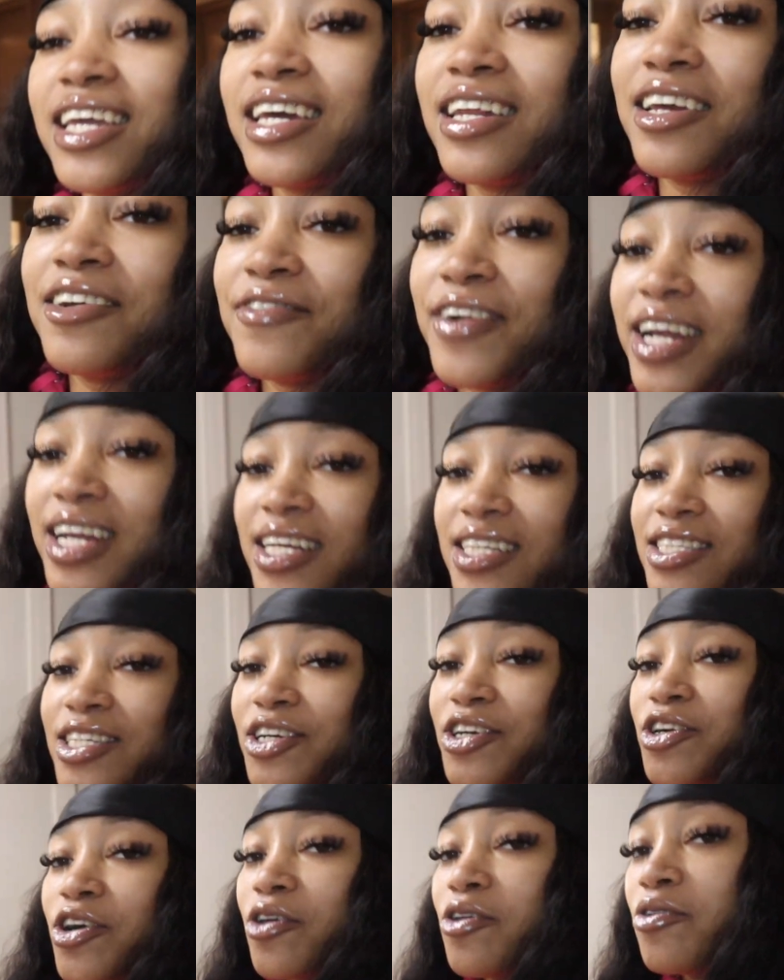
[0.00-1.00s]
getting ready to
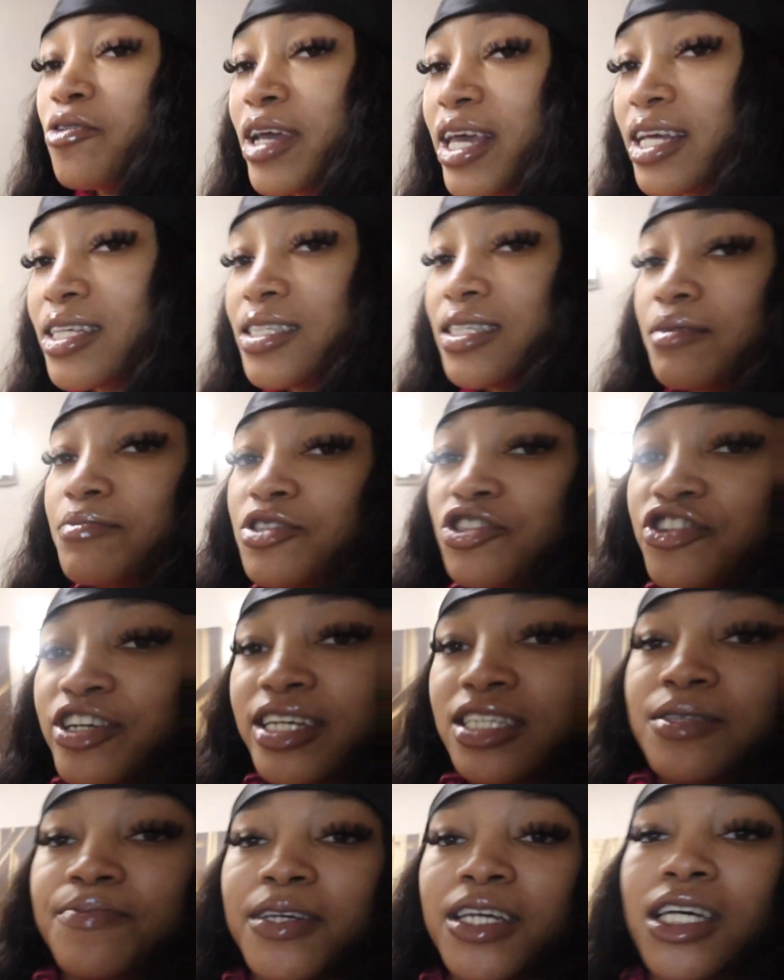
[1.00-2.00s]
go get some
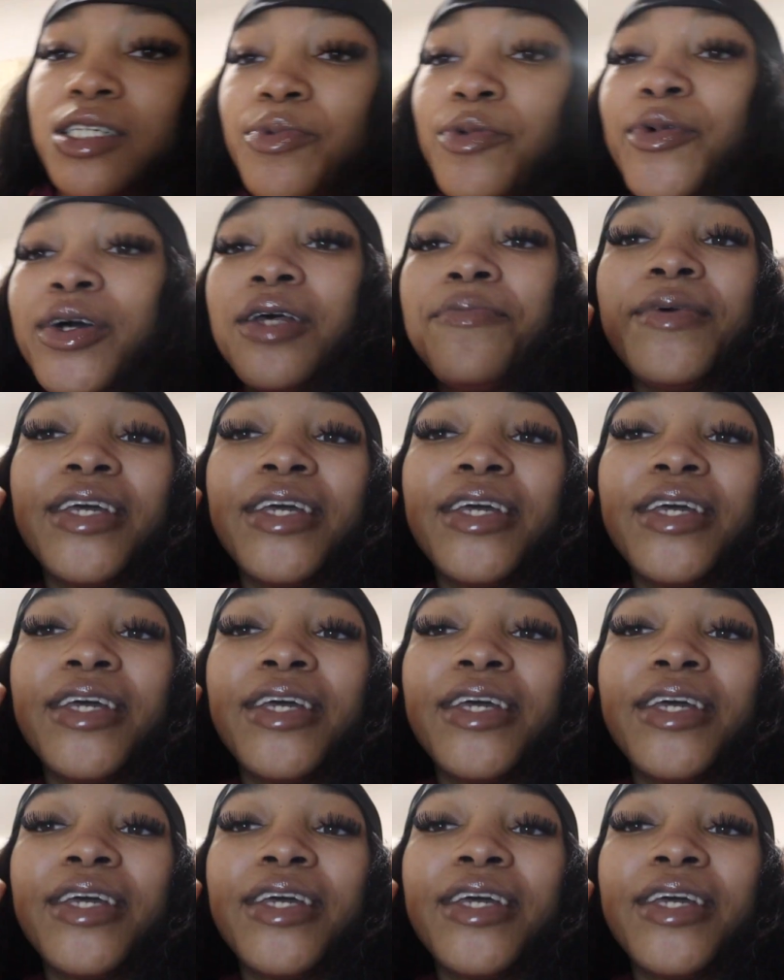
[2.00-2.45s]
drinks because we want to